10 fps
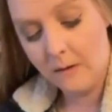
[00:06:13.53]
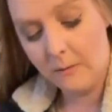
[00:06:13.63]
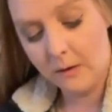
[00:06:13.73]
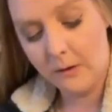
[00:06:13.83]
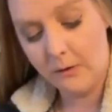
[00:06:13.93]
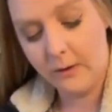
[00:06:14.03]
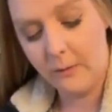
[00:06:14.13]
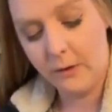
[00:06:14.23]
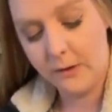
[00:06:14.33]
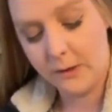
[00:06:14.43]
And then we're going to
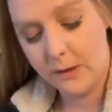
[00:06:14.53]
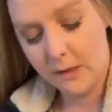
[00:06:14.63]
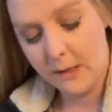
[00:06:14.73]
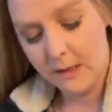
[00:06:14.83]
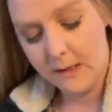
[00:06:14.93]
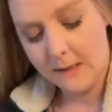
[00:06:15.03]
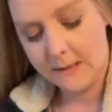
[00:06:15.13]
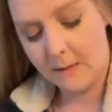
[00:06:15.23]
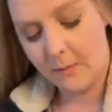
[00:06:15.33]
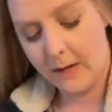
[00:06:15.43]
dry brush
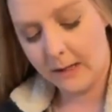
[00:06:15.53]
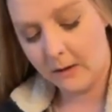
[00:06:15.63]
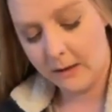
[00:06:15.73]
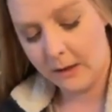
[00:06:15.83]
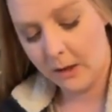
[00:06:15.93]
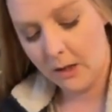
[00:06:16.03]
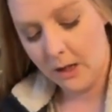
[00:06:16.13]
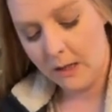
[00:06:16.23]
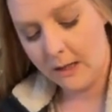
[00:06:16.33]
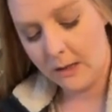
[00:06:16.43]
some black on here.
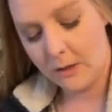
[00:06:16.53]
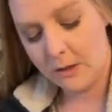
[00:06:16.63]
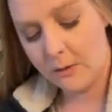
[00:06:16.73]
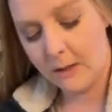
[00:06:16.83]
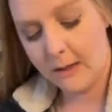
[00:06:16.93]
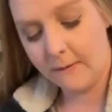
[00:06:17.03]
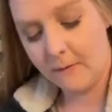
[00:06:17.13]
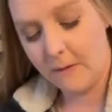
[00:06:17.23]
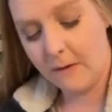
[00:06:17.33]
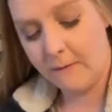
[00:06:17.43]
Now you do
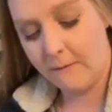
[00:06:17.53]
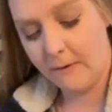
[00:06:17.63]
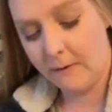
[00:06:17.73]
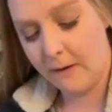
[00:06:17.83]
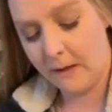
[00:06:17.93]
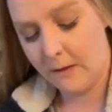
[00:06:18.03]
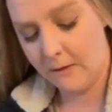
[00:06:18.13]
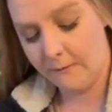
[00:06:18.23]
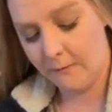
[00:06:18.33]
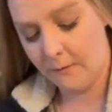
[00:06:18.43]
have to be very
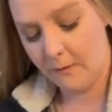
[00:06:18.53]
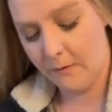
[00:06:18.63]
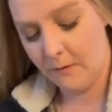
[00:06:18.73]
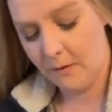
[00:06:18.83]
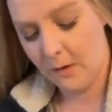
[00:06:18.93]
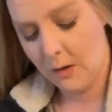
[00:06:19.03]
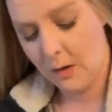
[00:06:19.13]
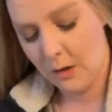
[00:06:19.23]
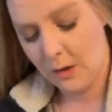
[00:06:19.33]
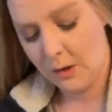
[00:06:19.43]
careful
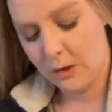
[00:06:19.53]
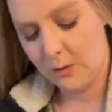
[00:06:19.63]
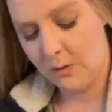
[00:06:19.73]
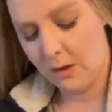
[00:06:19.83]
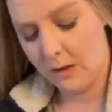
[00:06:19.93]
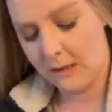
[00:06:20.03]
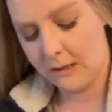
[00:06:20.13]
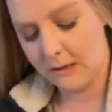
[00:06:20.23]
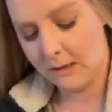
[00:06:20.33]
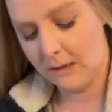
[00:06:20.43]
to
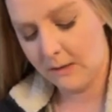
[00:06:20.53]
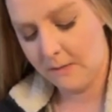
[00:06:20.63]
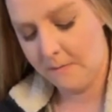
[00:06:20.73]
not